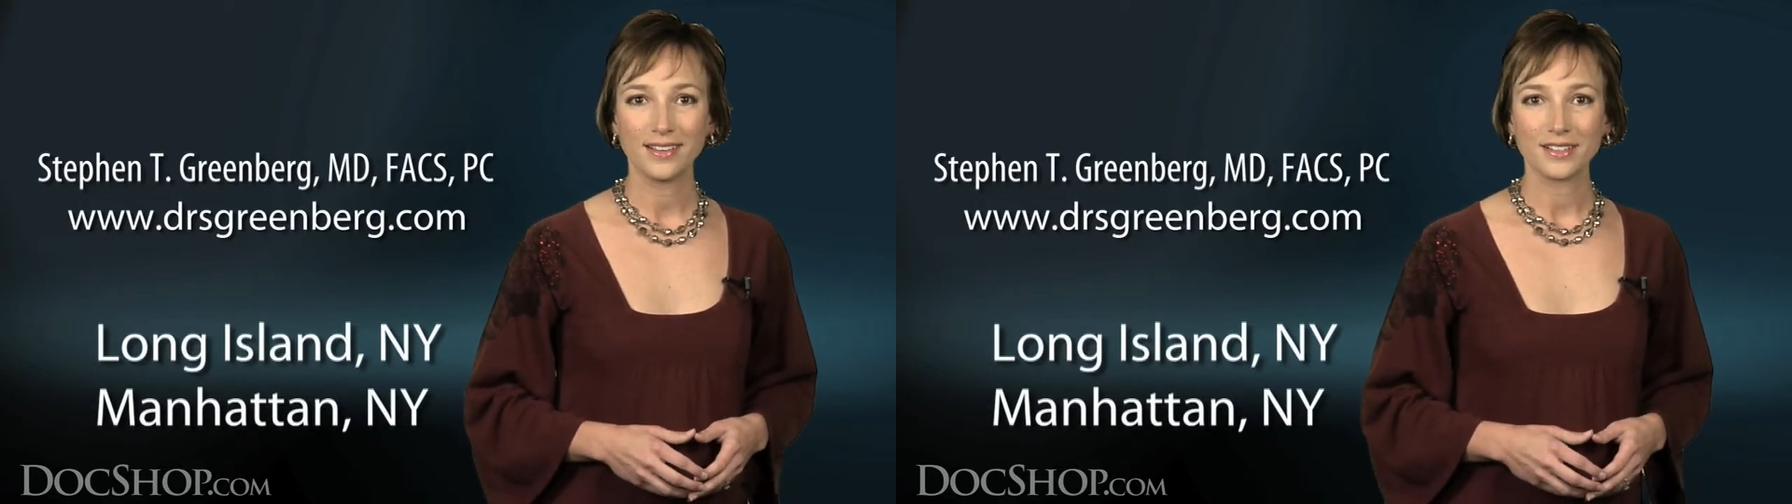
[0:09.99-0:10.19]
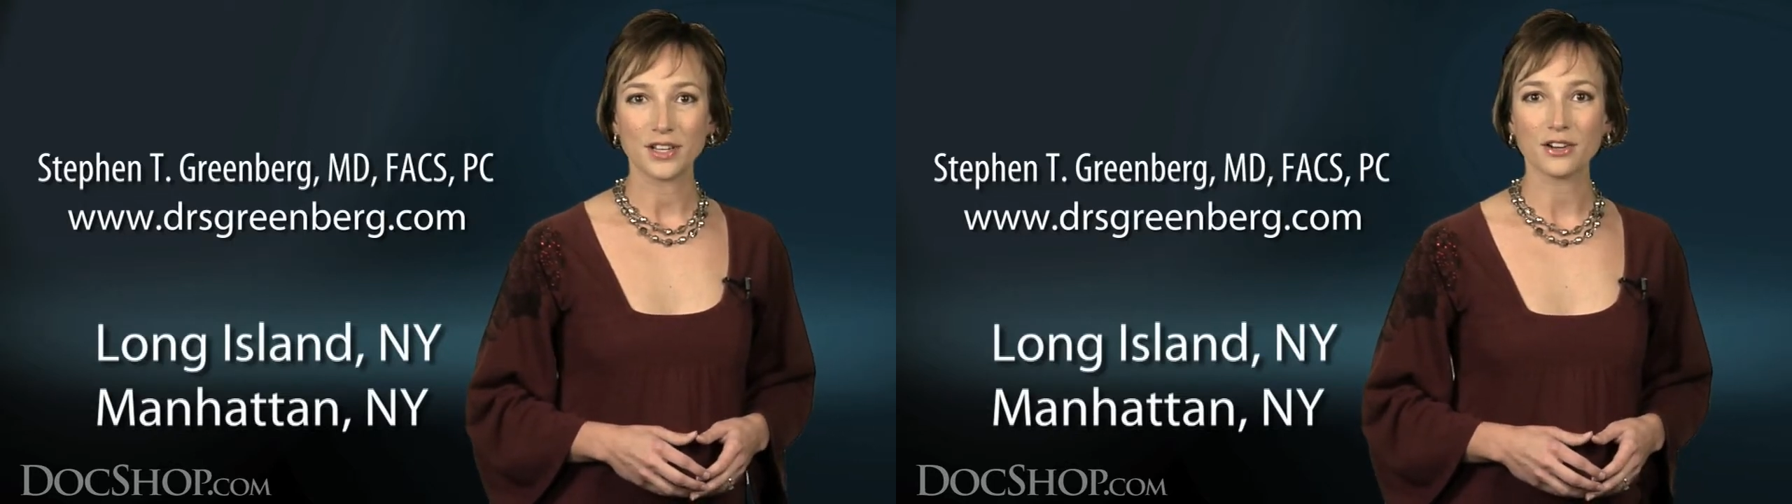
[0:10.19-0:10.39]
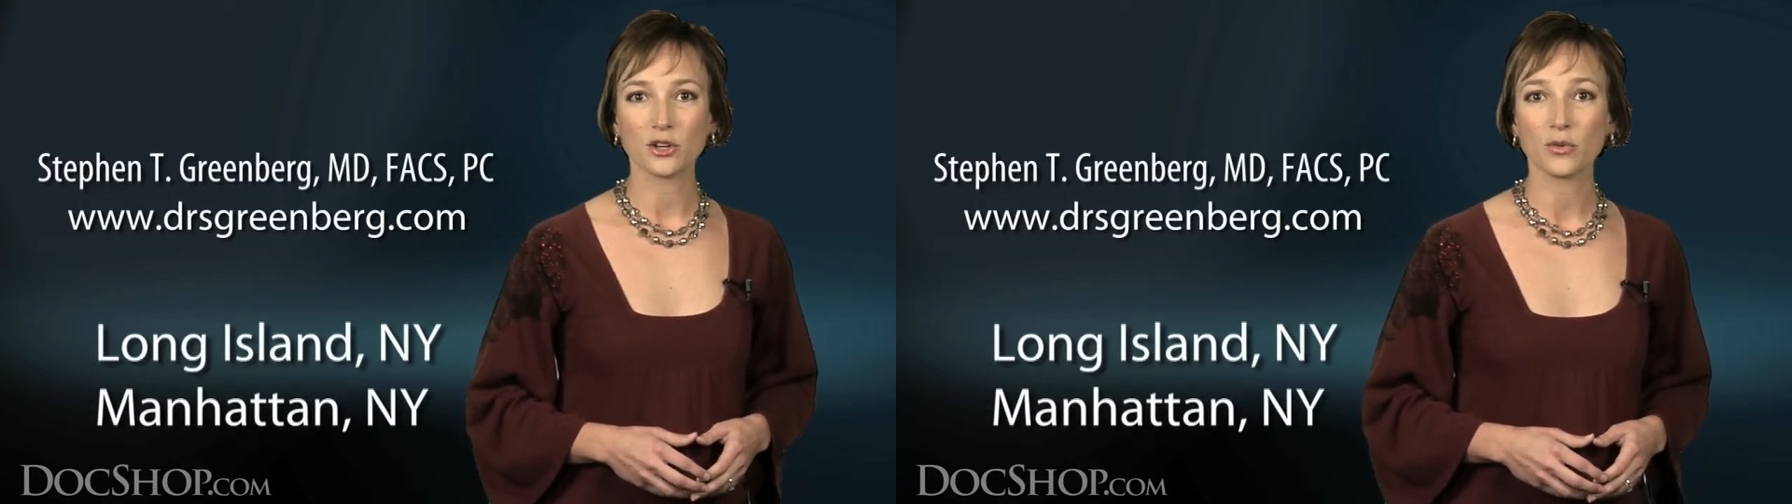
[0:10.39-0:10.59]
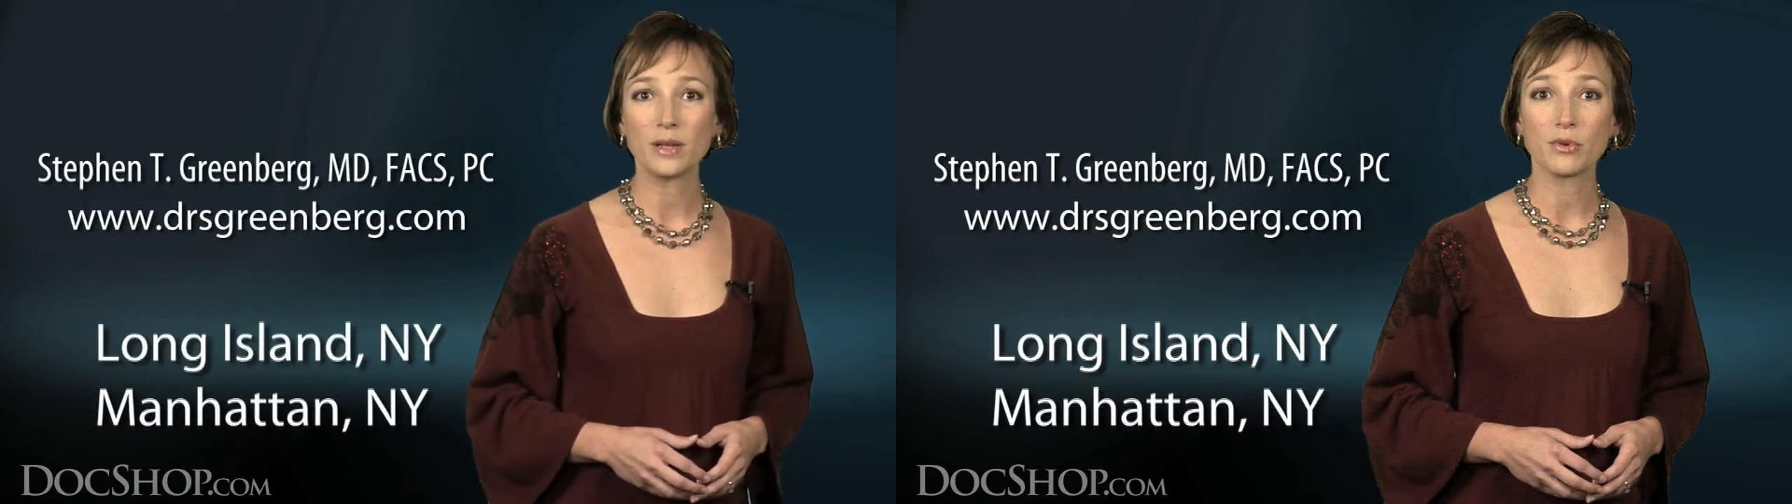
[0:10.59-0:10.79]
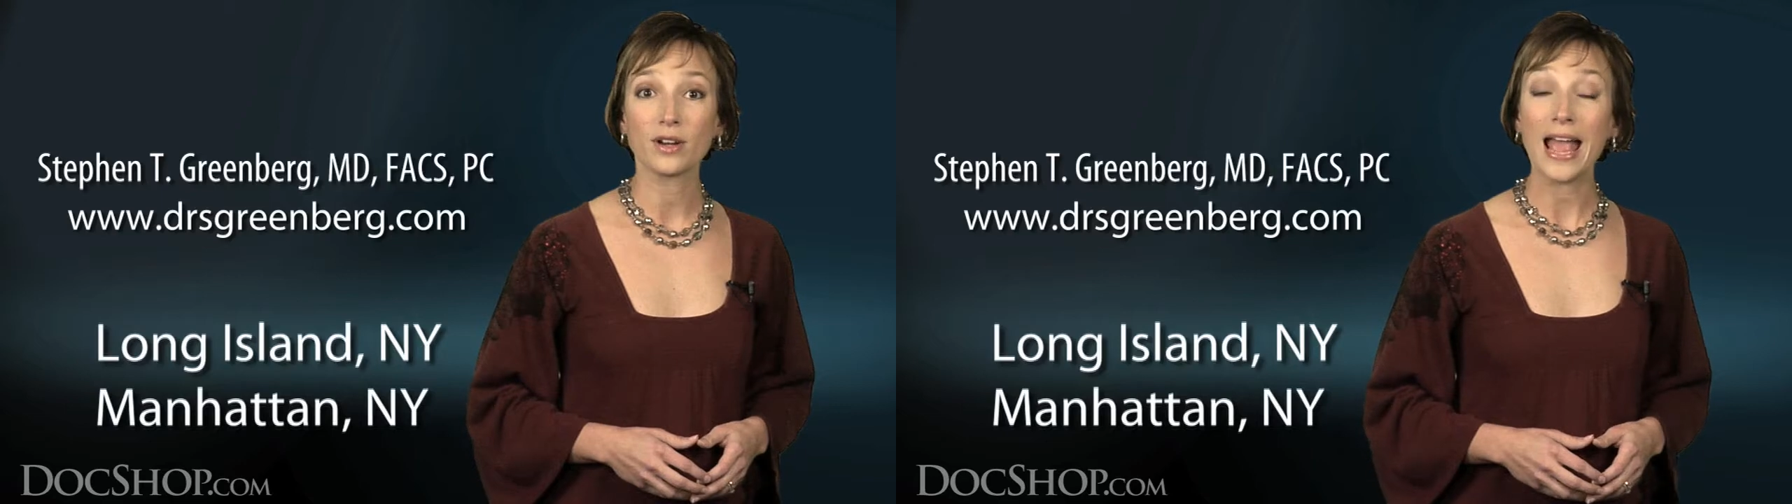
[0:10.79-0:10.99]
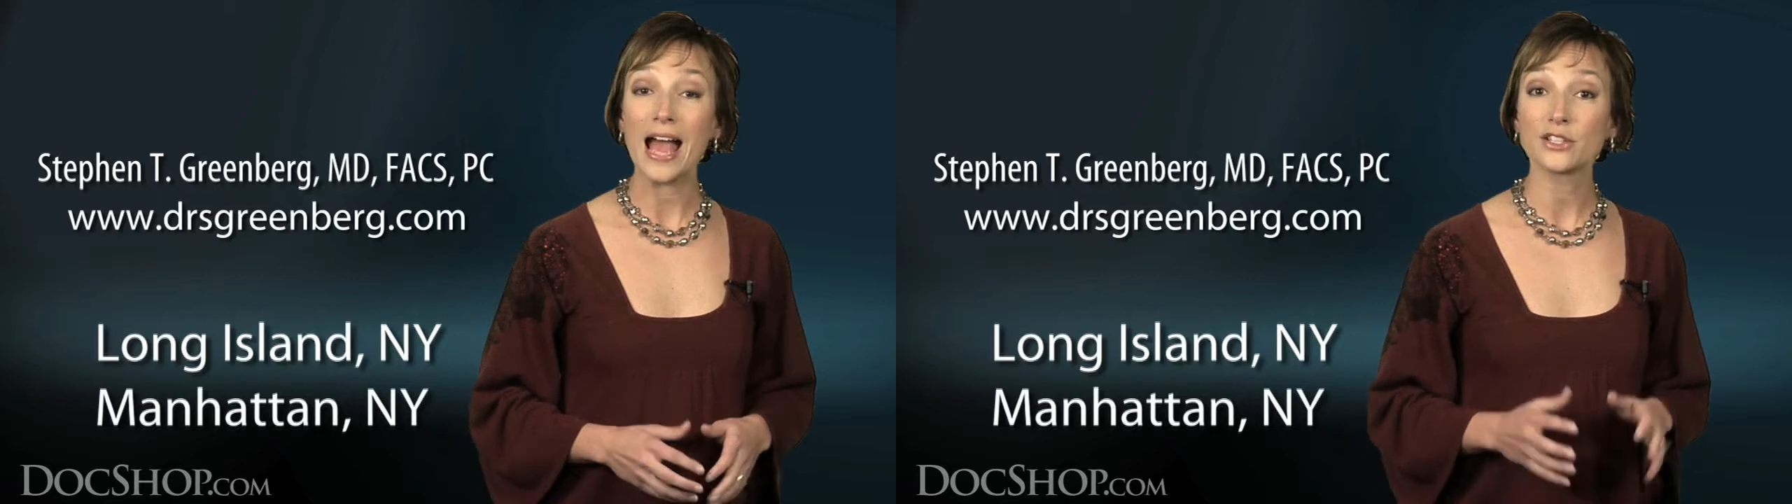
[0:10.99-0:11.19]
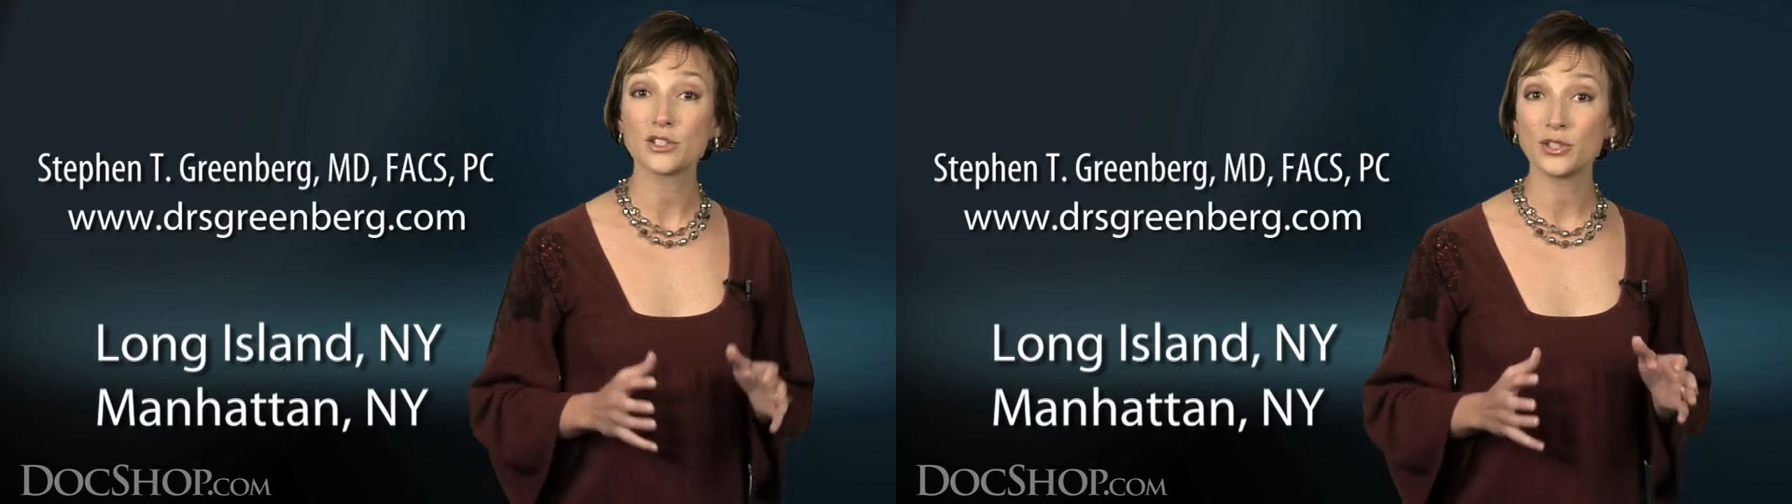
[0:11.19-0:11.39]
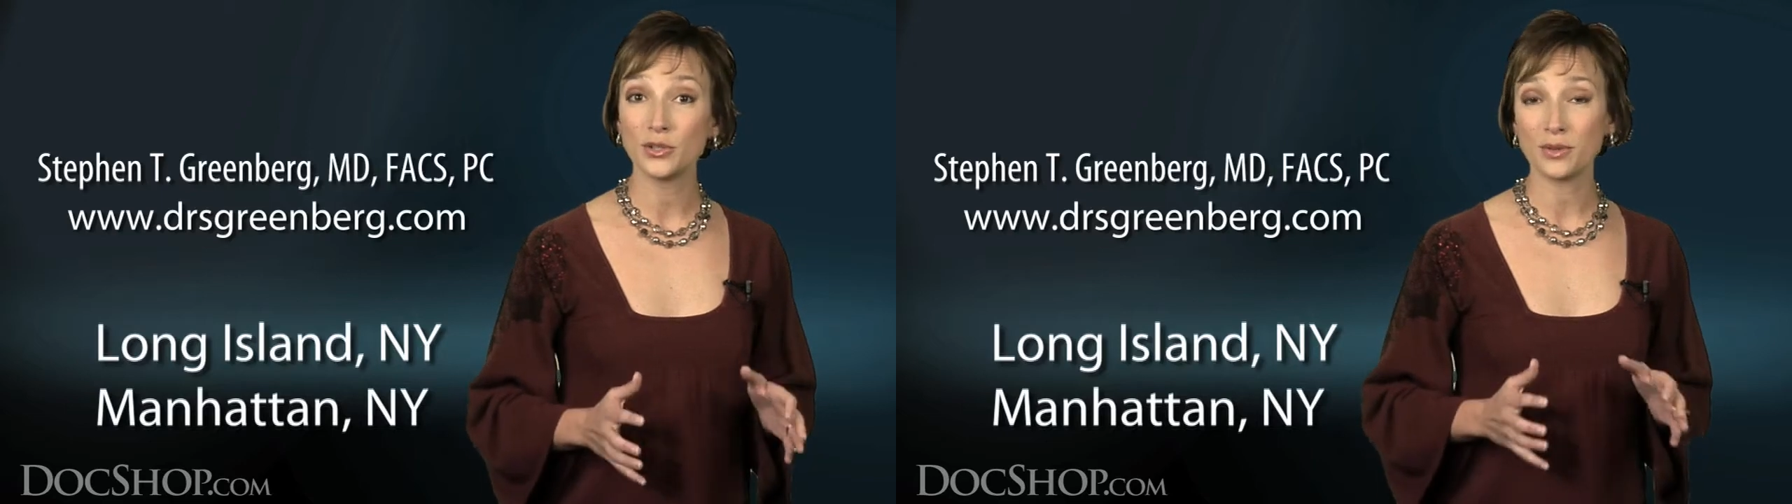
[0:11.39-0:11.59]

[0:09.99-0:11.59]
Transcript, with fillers: Dr. Greenberg has two